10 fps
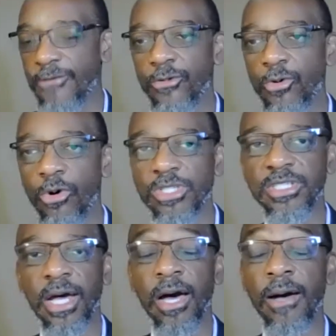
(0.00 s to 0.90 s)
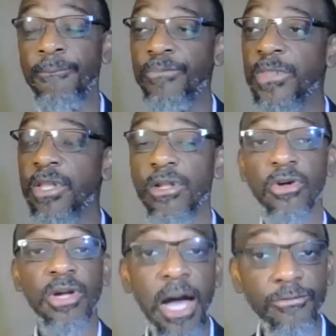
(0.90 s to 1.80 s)
of course,
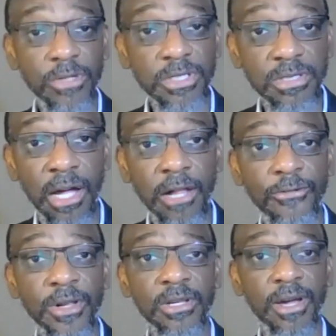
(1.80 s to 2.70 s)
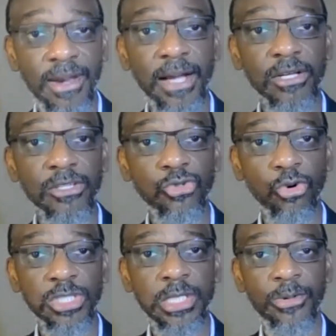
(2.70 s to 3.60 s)
look after yourself and connect
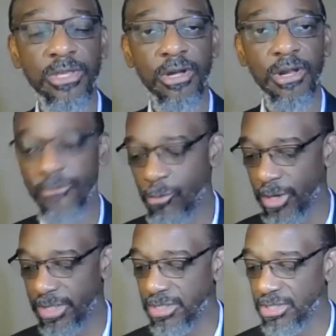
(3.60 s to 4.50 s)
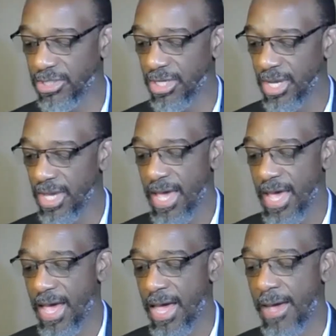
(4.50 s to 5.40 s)
socially with your loved ones.
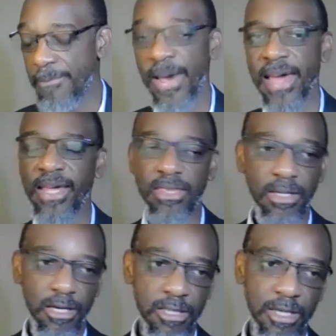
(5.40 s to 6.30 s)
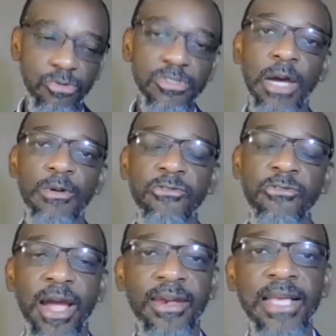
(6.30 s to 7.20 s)
And I think the other thing too is that we're
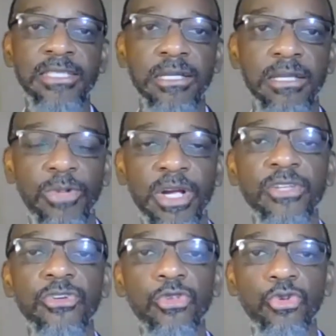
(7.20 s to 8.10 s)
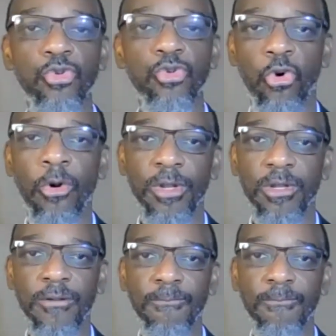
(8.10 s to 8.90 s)
recognizing we're into a new normal.